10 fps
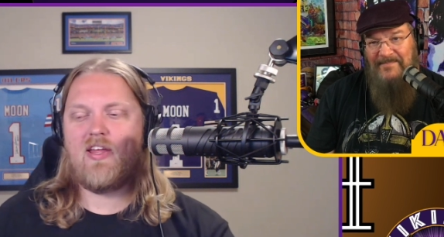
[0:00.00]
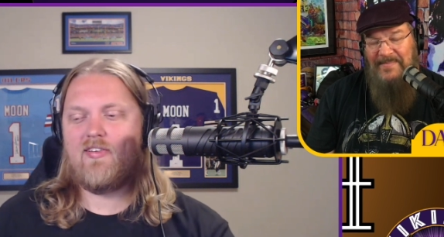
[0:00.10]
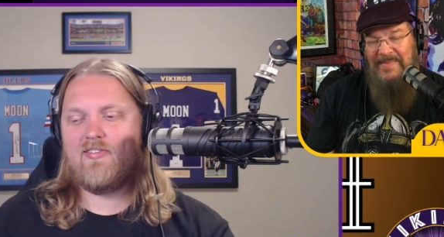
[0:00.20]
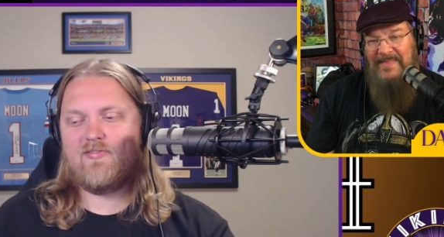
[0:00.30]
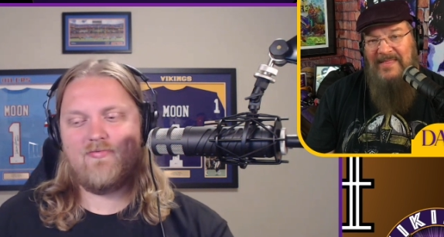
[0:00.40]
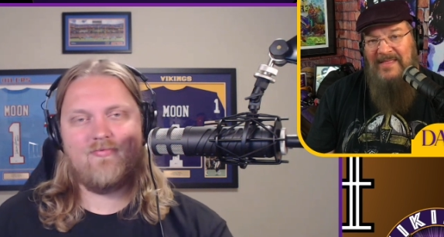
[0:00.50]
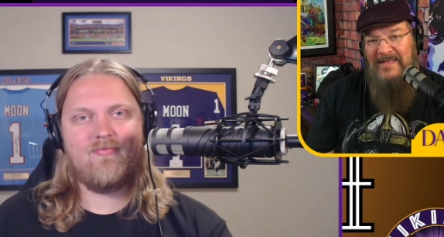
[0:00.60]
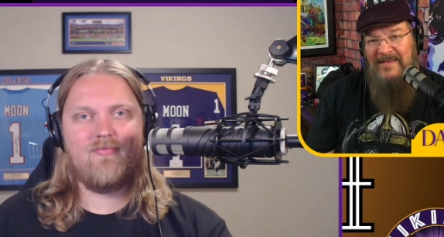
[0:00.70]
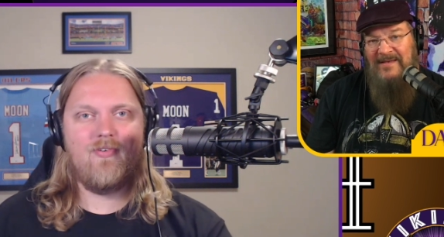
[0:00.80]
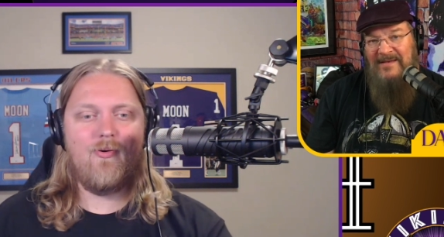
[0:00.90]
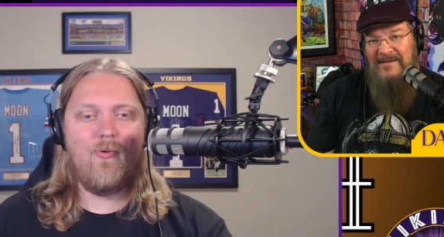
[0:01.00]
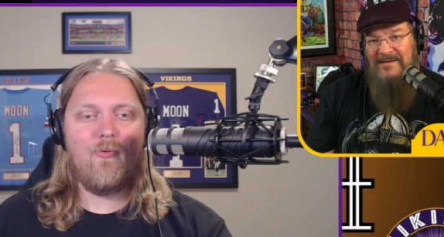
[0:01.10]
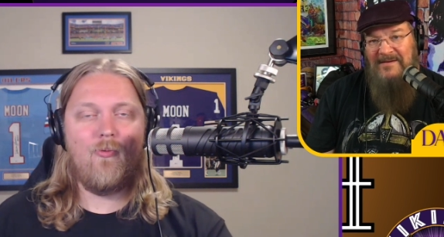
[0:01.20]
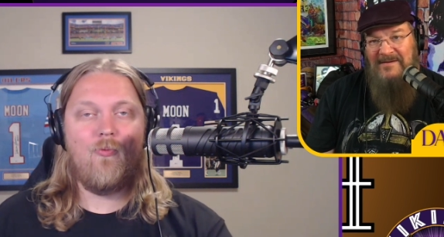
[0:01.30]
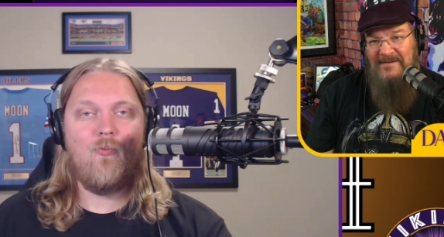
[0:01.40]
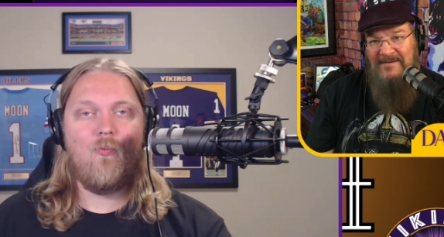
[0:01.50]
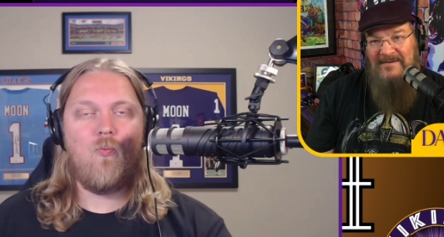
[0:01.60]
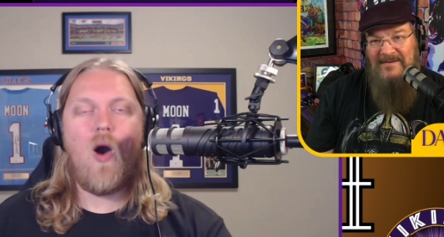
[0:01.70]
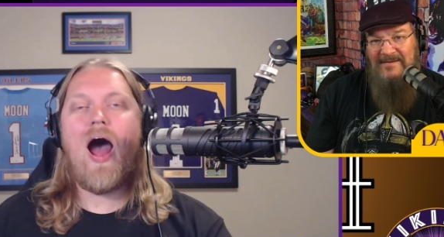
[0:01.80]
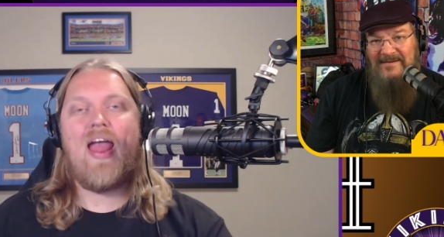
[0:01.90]
Speaker 1: Like
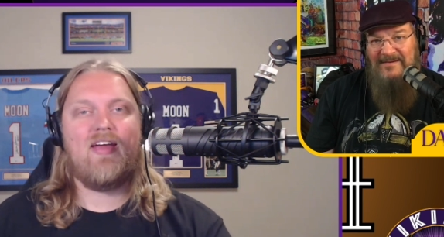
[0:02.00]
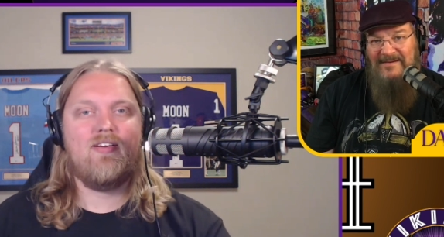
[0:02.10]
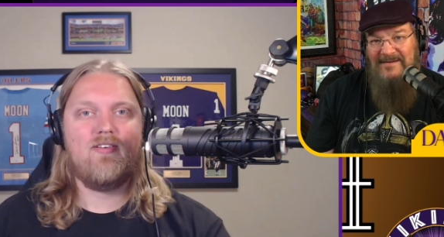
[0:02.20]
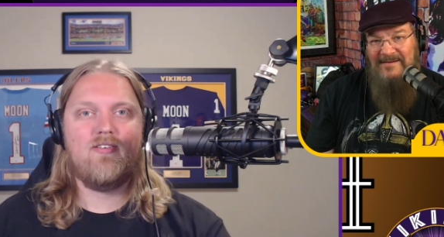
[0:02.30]
why?